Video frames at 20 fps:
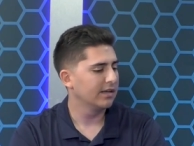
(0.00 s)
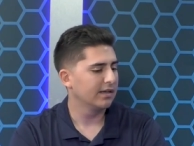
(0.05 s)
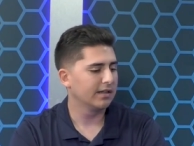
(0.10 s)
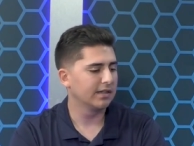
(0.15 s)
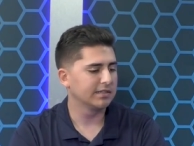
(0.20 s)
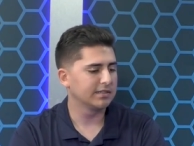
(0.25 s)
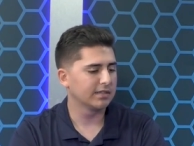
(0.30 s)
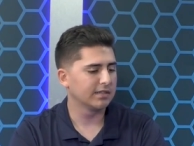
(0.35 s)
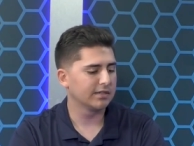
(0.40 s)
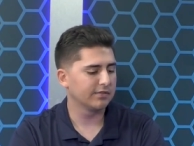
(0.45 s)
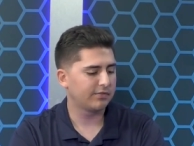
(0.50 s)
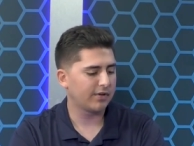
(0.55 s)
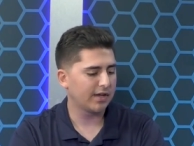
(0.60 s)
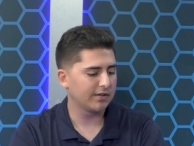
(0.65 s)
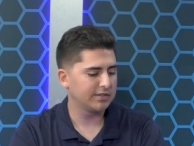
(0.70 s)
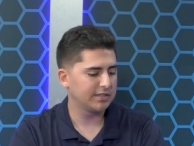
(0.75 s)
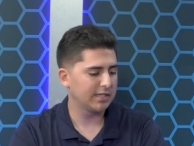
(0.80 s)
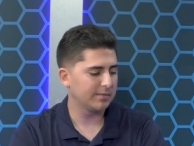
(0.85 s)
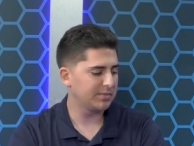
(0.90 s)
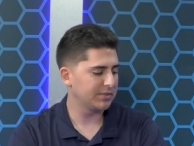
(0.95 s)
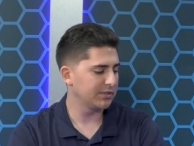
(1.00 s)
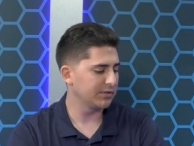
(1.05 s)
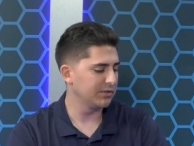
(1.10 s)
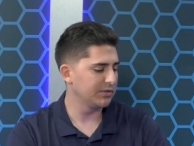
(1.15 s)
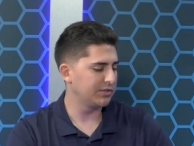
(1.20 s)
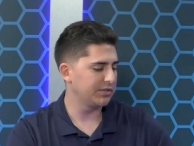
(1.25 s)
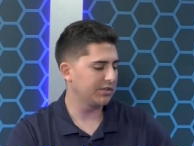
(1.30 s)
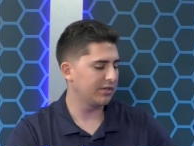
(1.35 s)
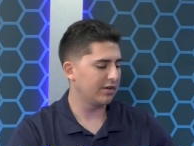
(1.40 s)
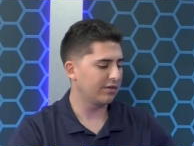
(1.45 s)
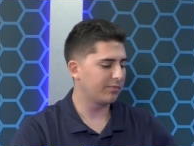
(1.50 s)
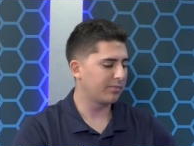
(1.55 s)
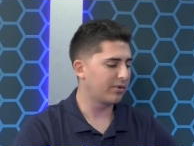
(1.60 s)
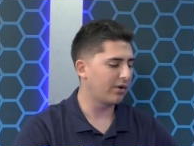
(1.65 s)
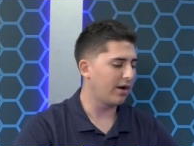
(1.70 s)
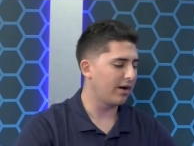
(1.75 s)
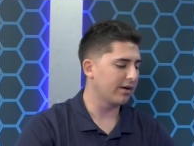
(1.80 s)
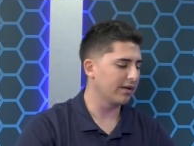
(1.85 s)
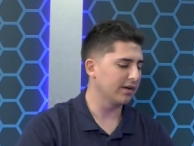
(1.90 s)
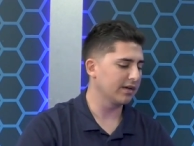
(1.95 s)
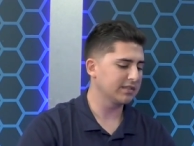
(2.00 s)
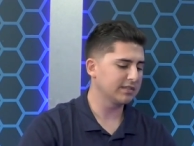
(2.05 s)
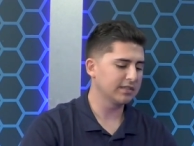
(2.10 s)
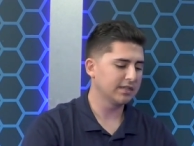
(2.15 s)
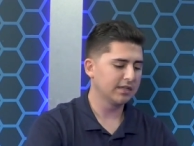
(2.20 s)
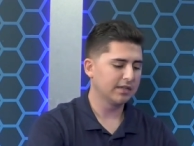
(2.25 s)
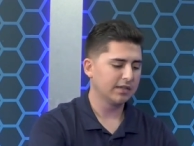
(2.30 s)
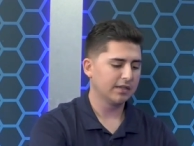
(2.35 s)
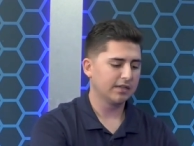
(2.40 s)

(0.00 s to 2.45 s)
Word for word: And it's a five-step solution of products